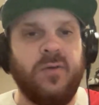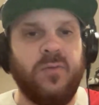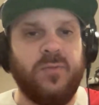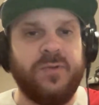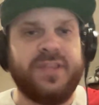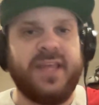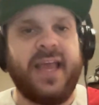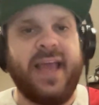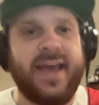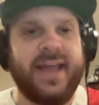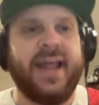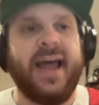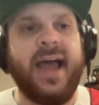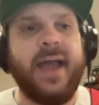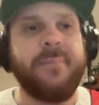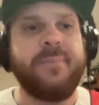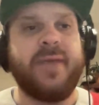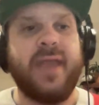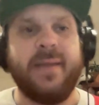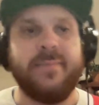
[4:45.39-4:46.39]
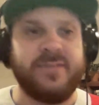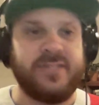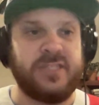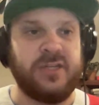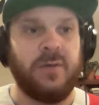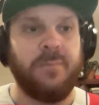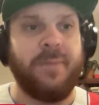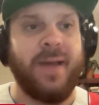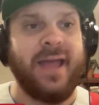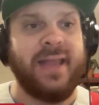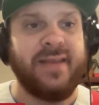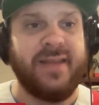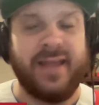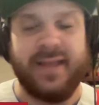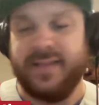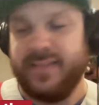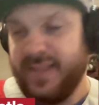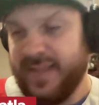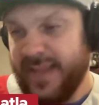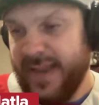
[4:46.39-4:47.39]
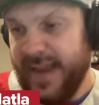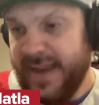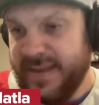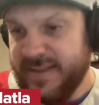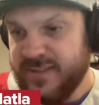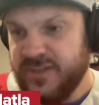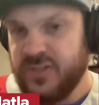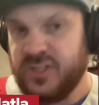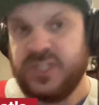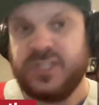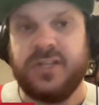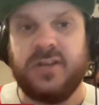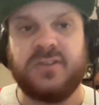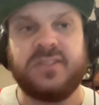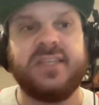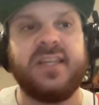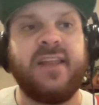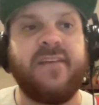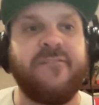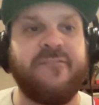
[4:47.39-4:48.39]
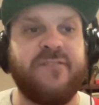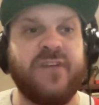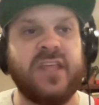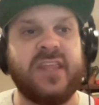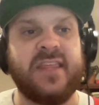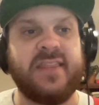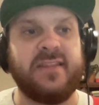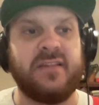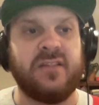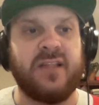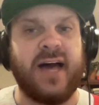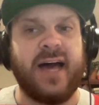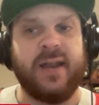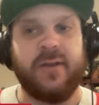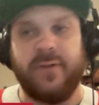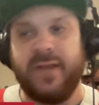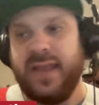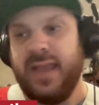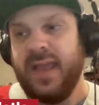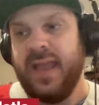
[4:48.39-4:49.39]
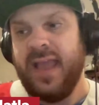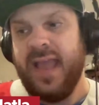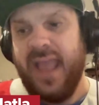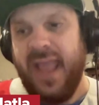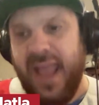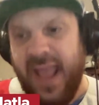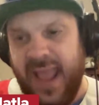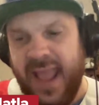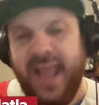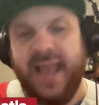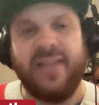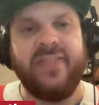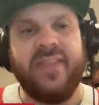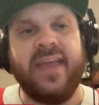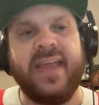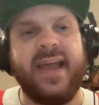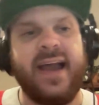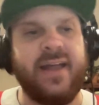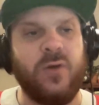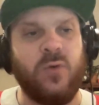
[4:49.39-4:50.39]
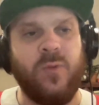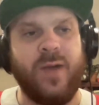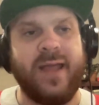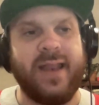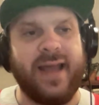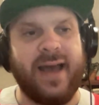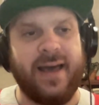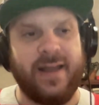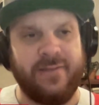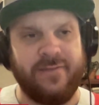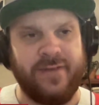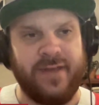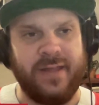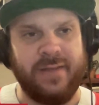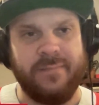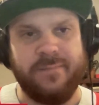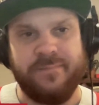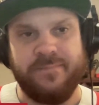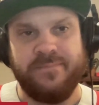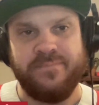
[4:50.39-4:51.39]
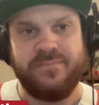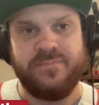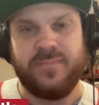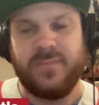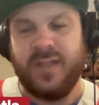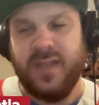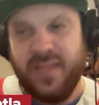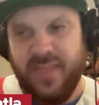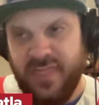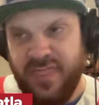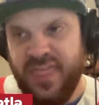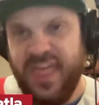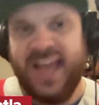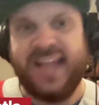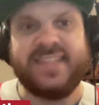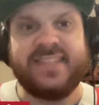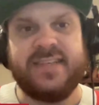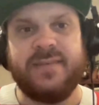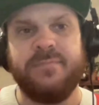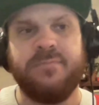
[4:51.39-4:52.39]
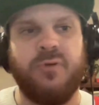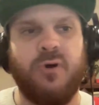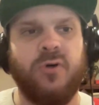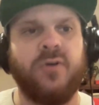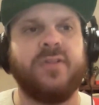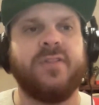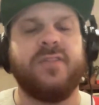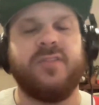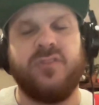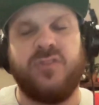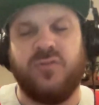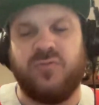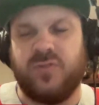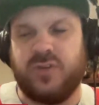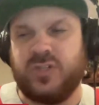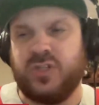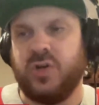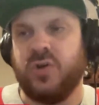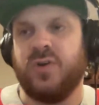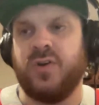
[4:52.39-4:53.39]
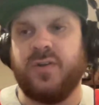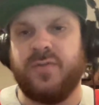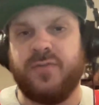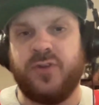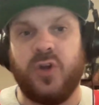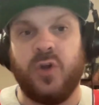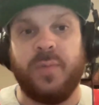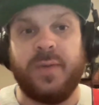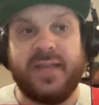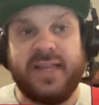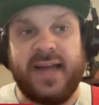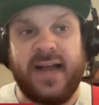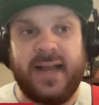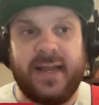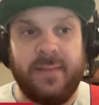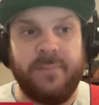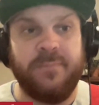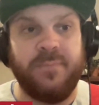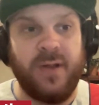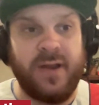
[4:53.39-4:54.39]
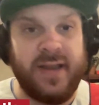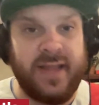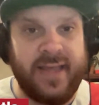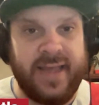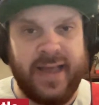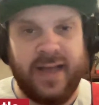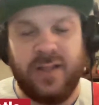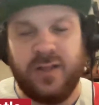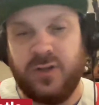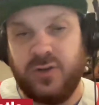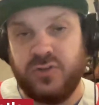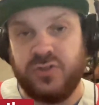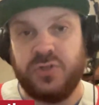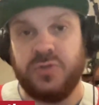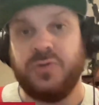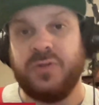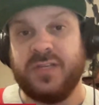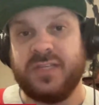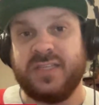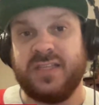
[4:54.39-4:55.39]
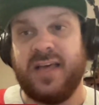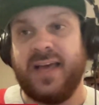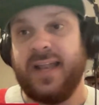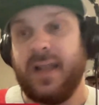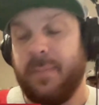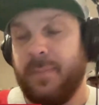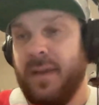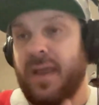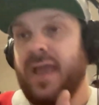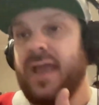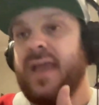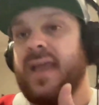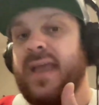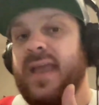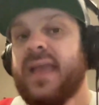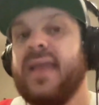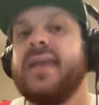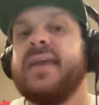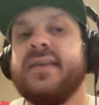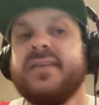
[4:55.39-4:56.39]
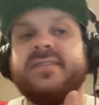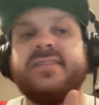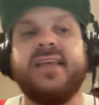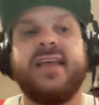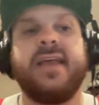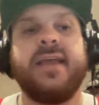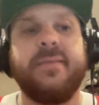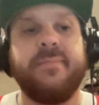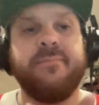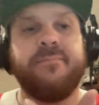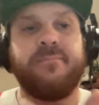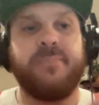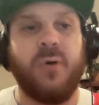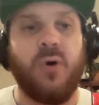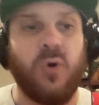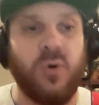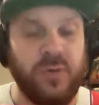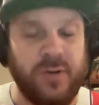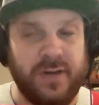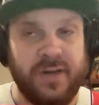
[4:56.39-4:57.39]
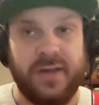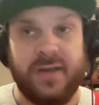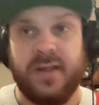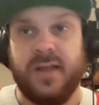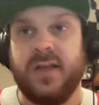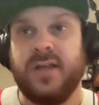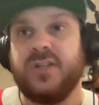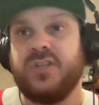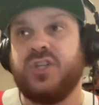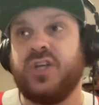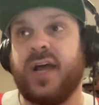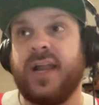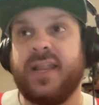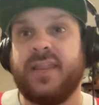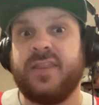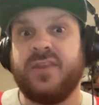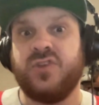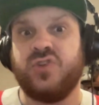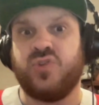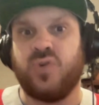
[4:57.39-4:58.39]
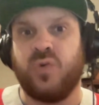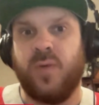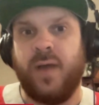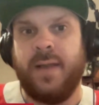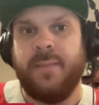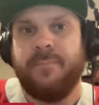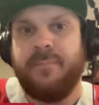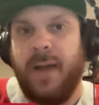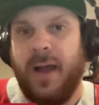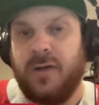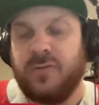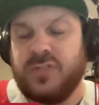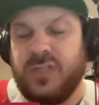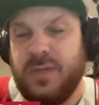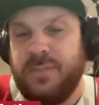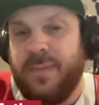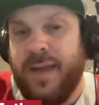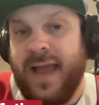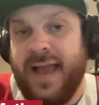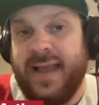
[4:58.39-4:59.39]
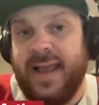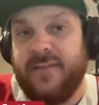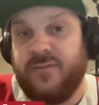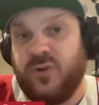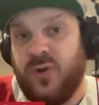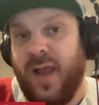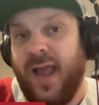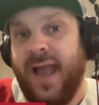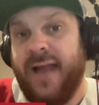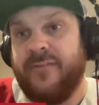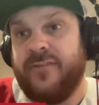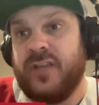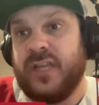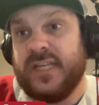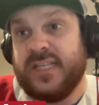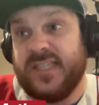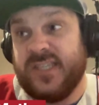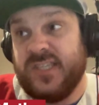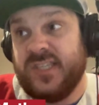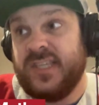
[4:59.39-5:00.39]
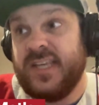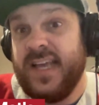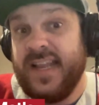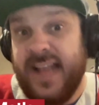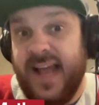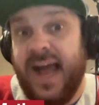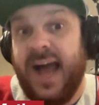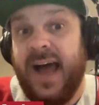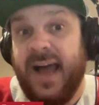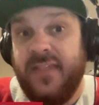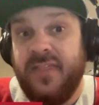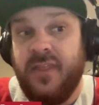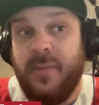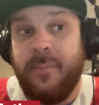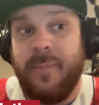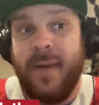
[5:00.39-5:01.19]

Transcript: with the Anaheim game still pending. The Canadiens are still sitting fifth in the lottery, and they got a win out of it. That's important. The return of Kirby Dach and Brendan Gallagher to this lineup is important Jonathan Drouin bouncing back after having to sit on the